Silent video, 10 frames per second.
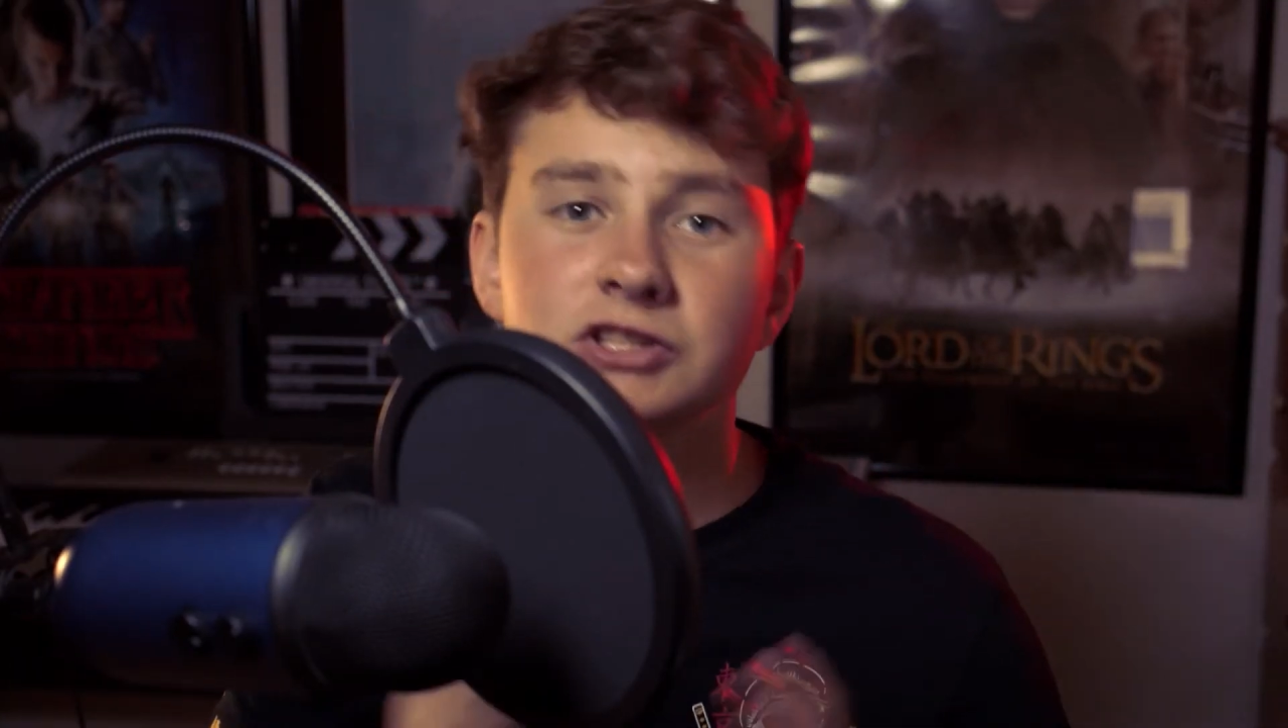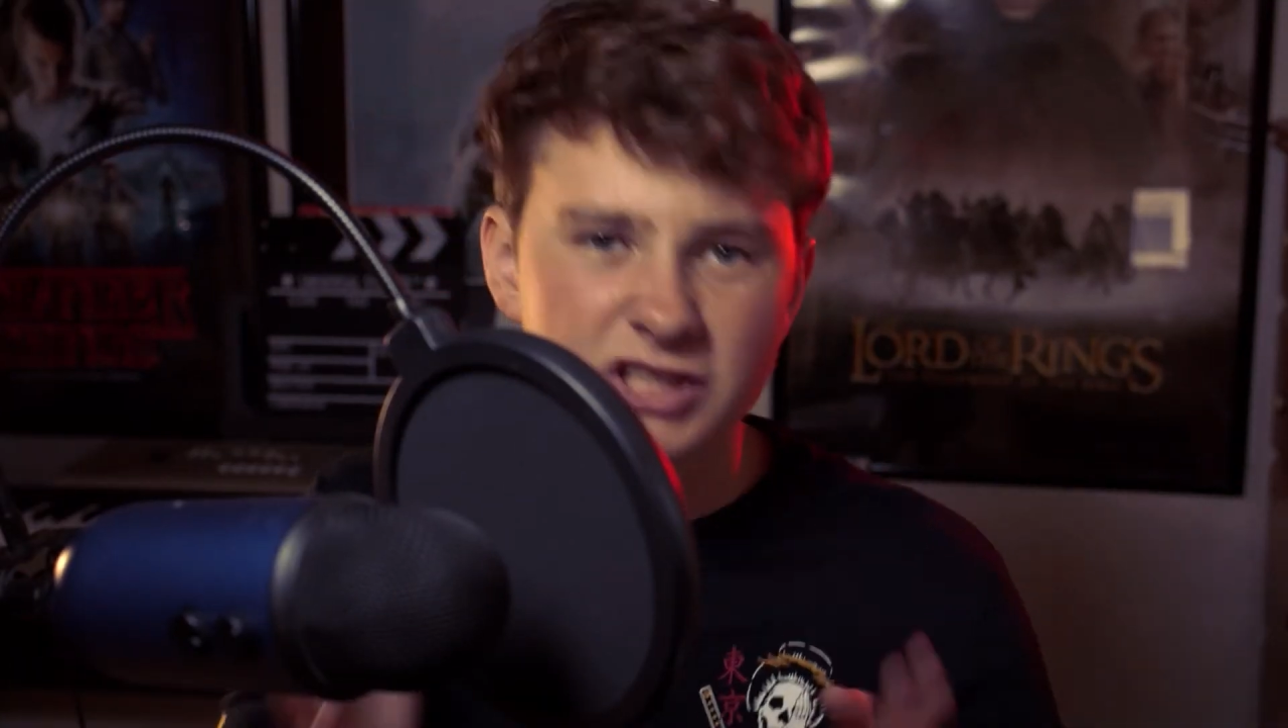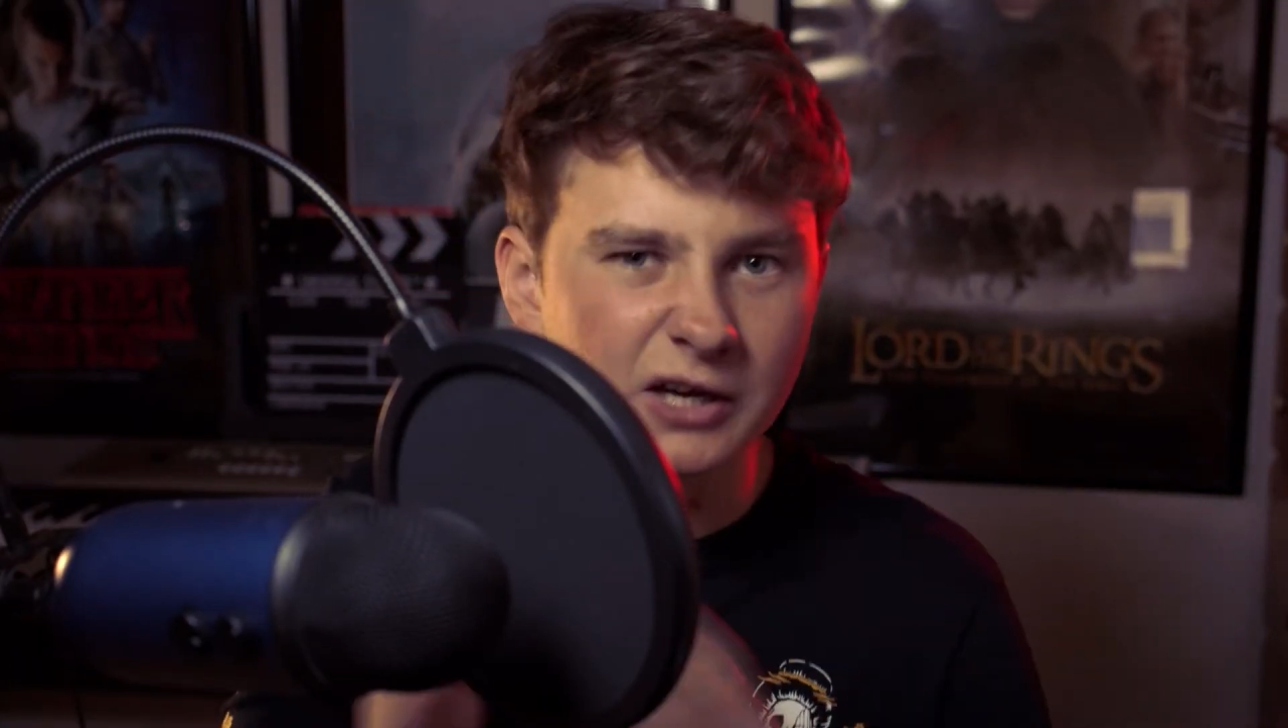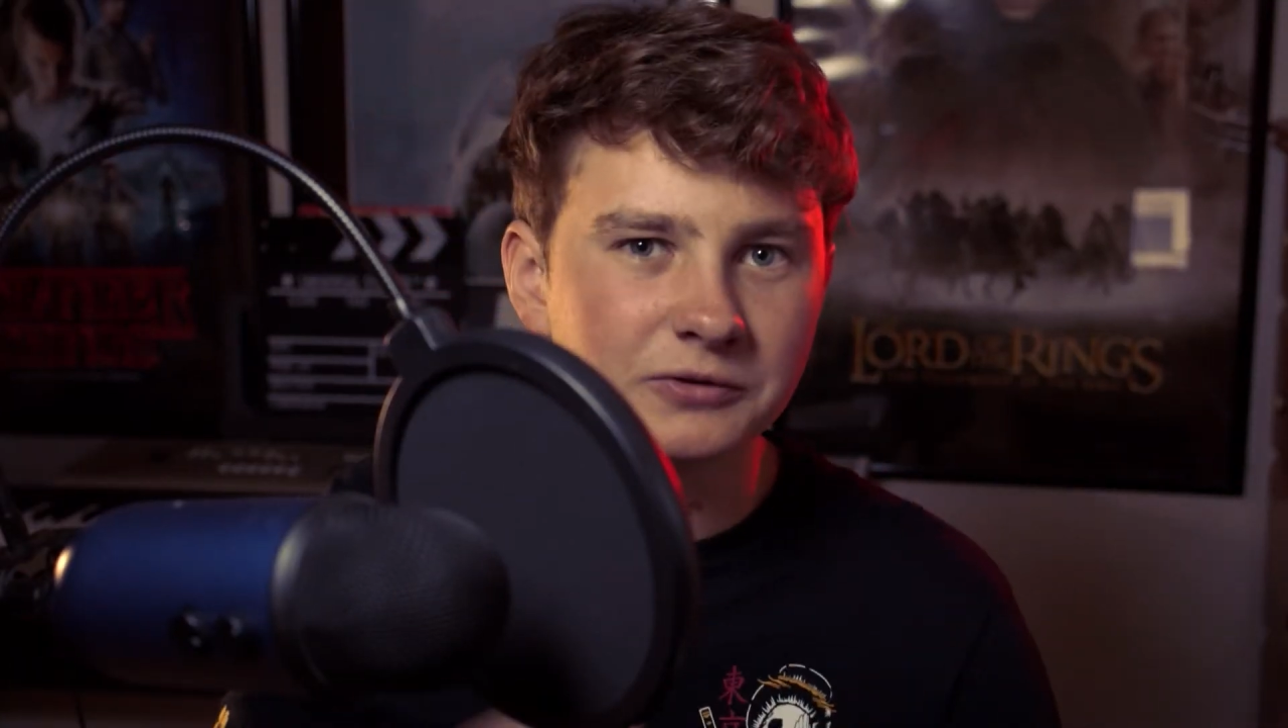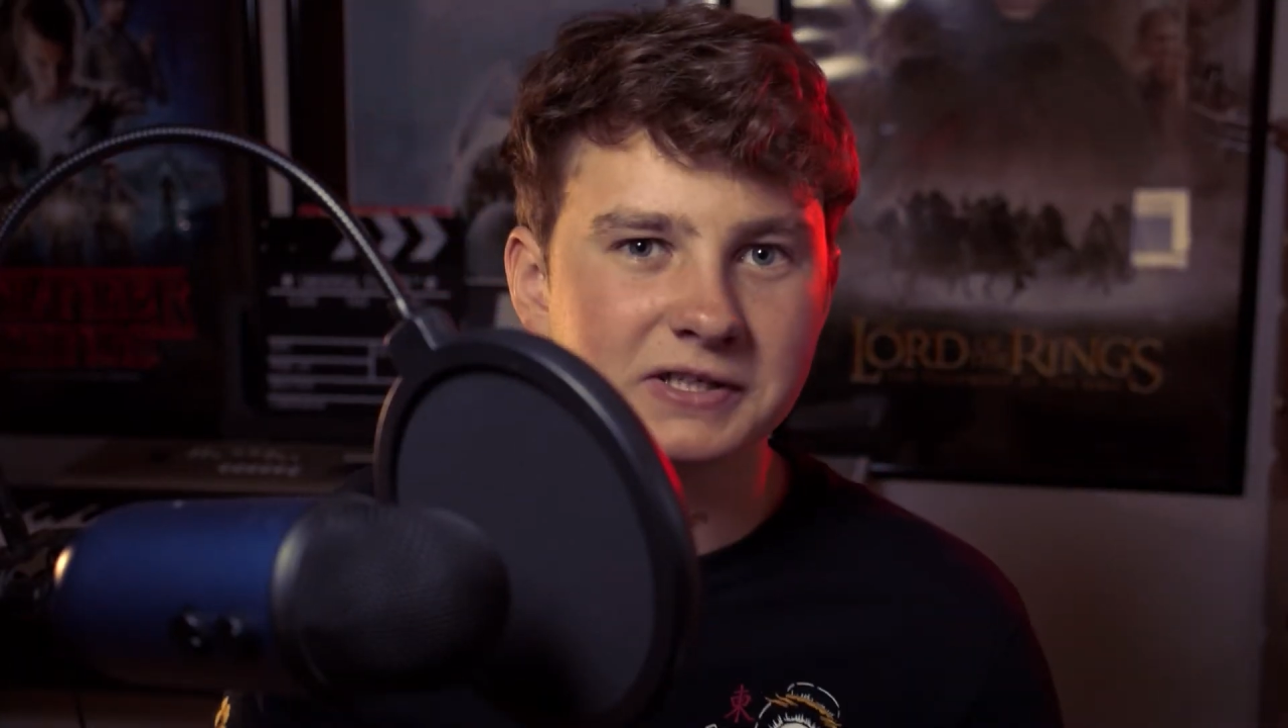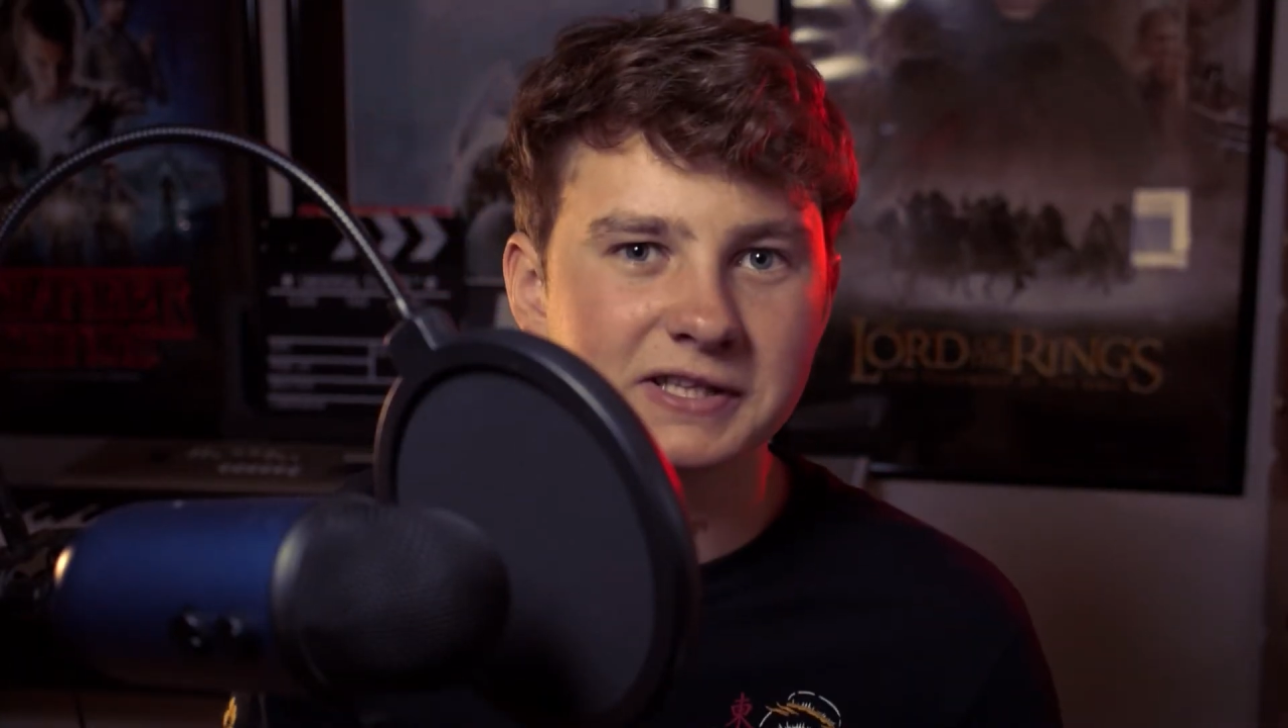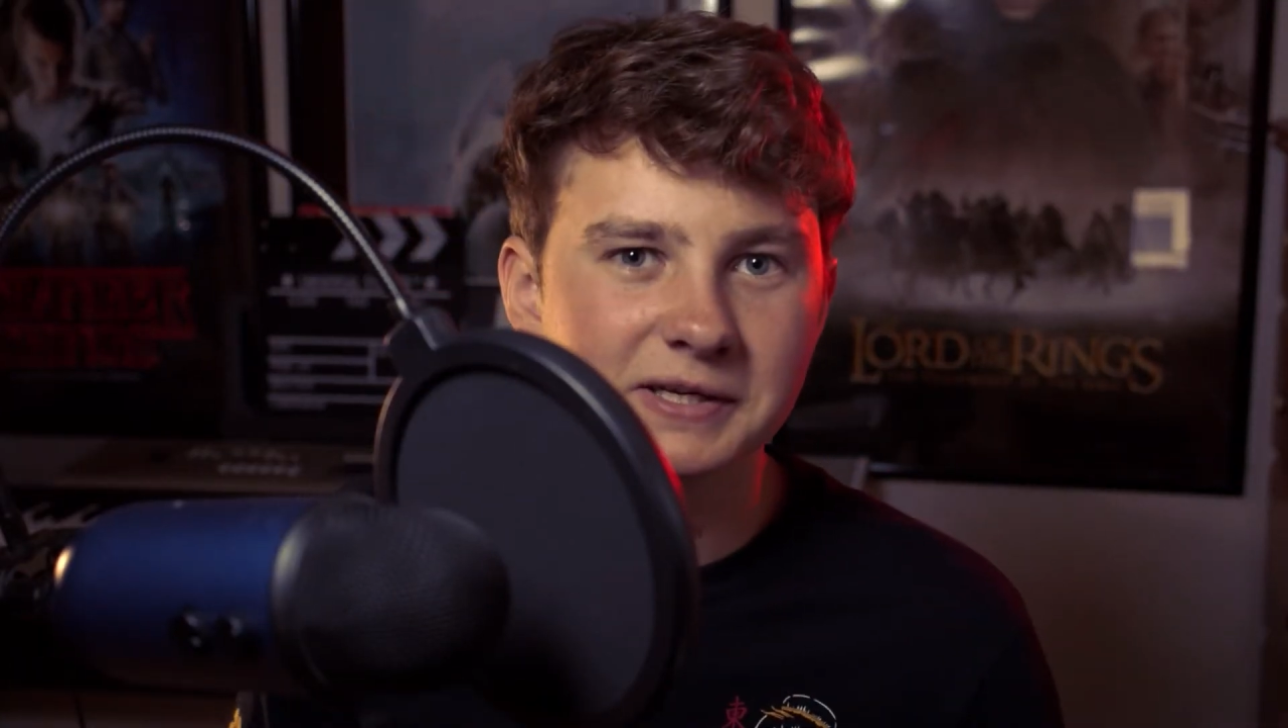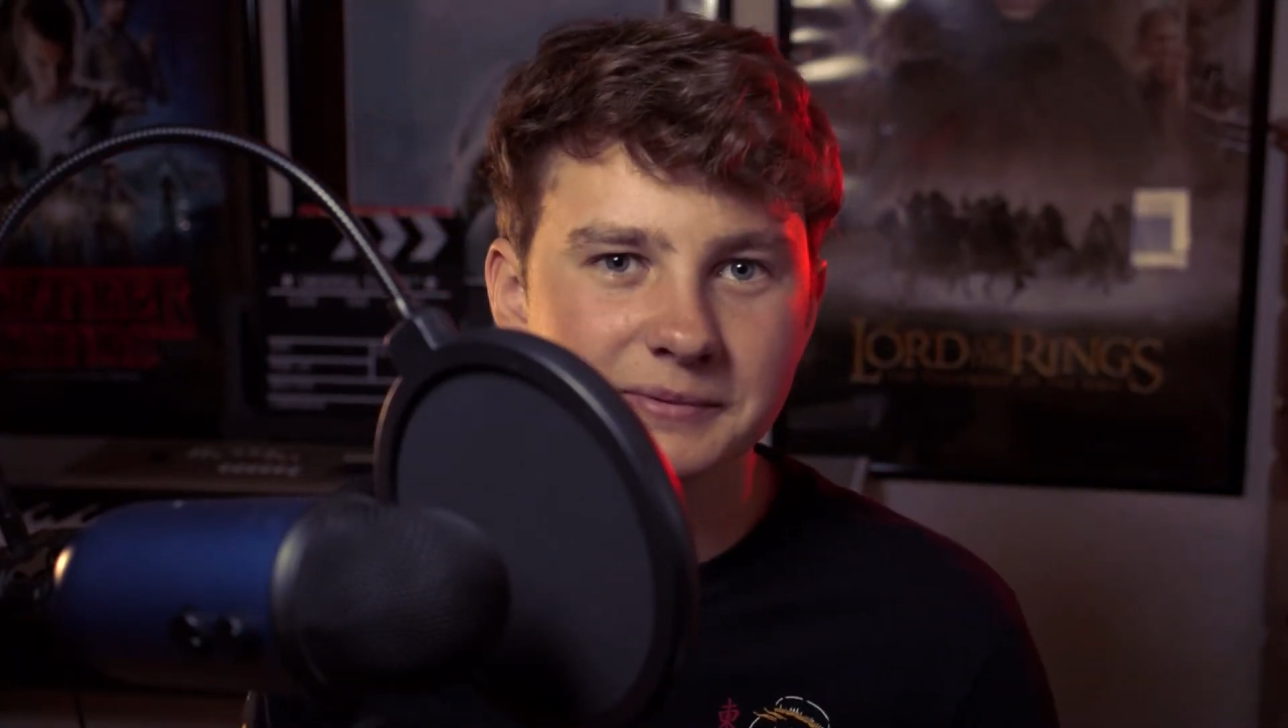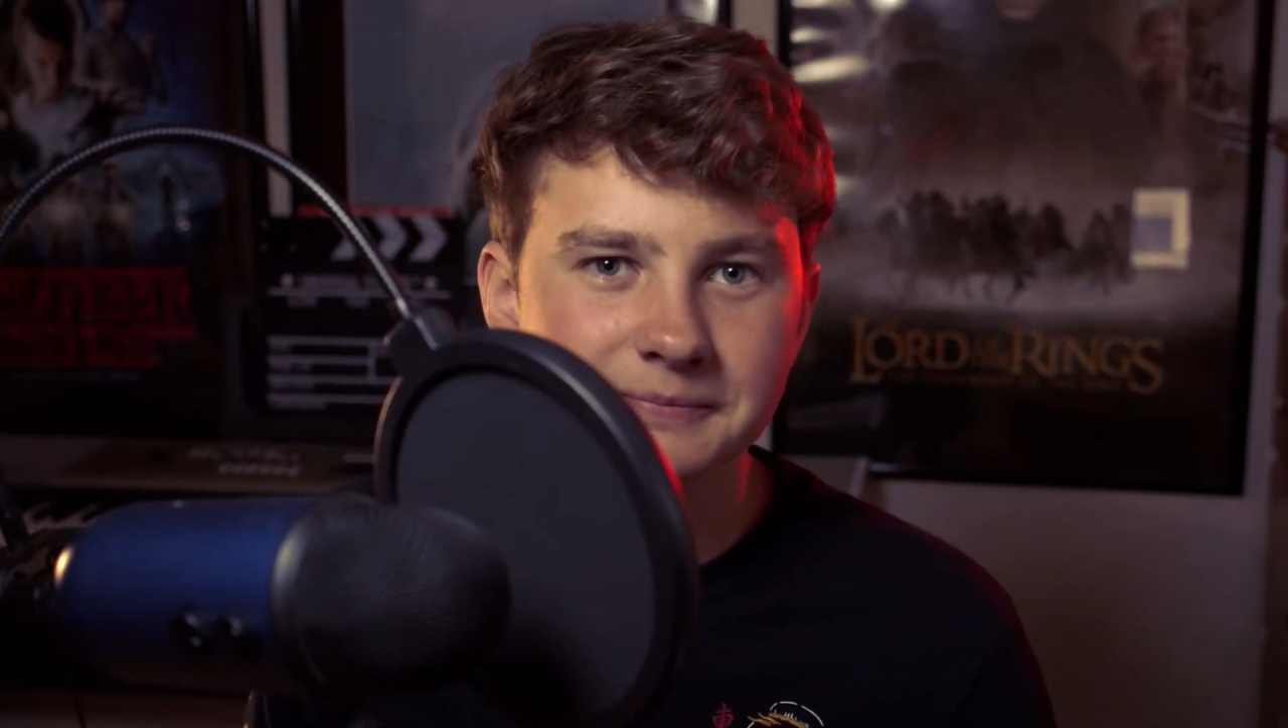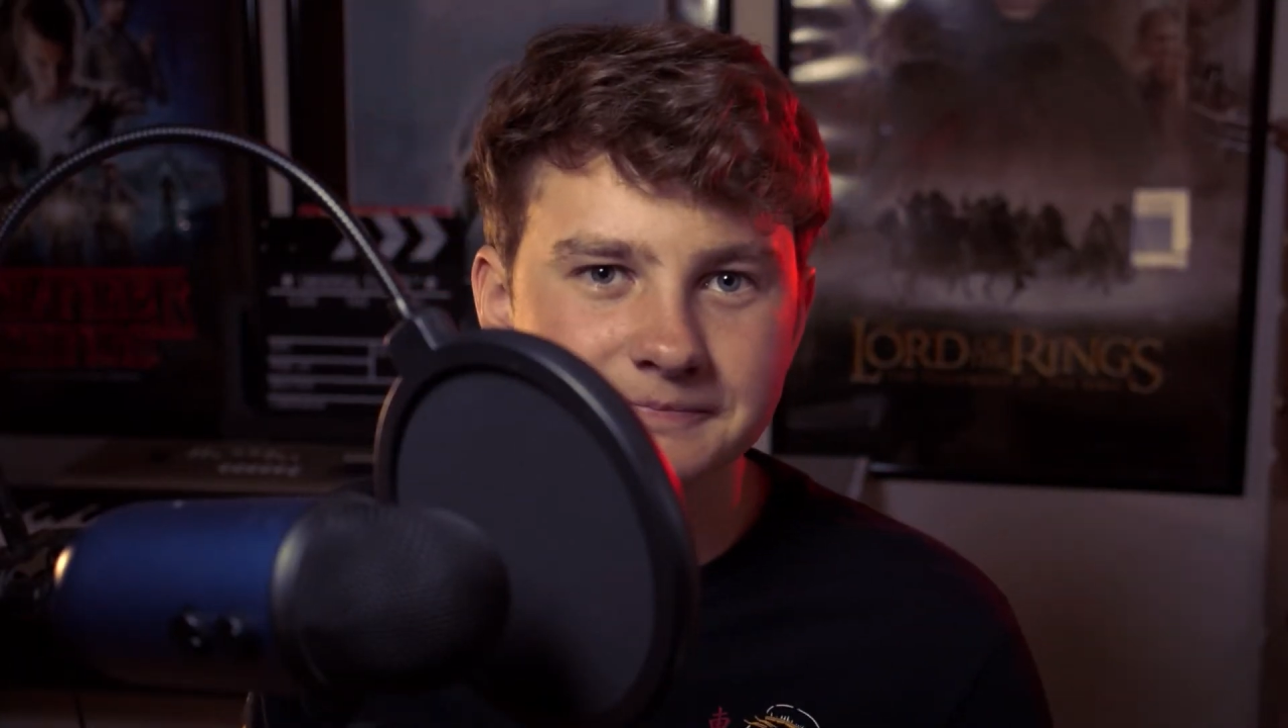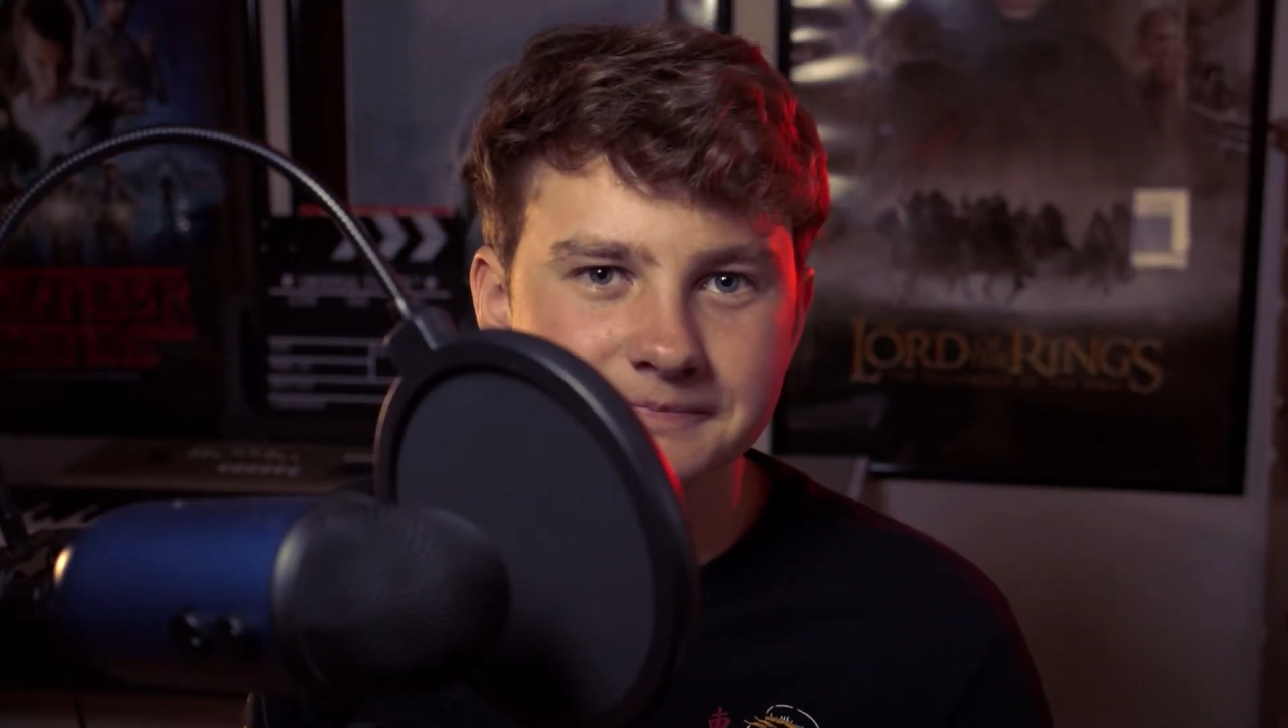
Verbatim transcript: check out the clip.